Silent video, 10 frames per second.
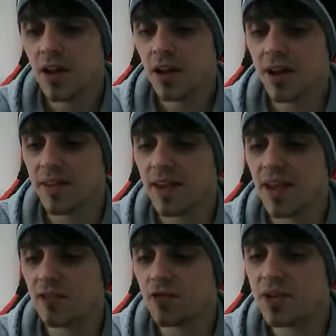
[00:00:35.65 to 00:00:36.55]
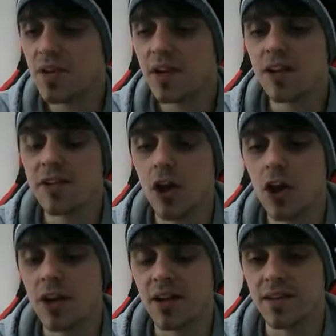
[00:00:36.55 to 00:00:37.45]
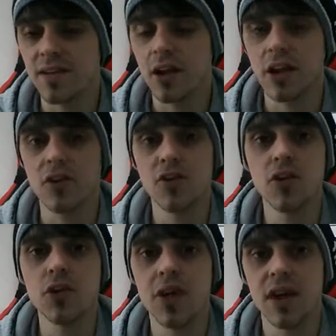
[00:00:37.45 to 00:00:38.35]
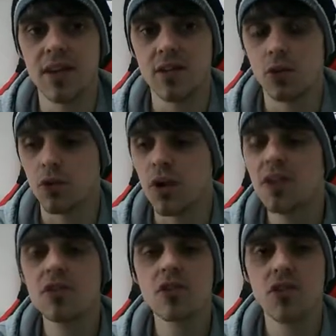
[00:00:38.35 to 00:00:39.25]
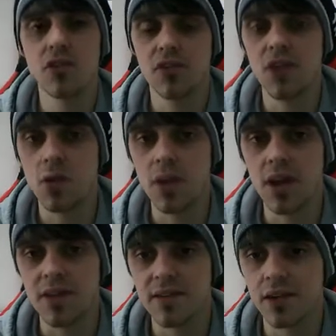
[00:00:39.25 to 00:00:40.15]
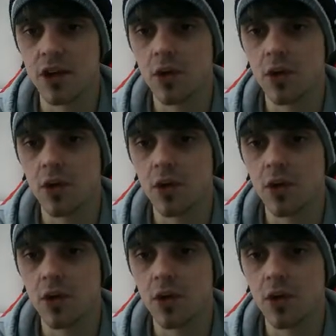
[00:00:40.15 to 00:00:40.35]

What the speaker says: like they get ridiculous earnings in like a few days or even just a few weeks, you know,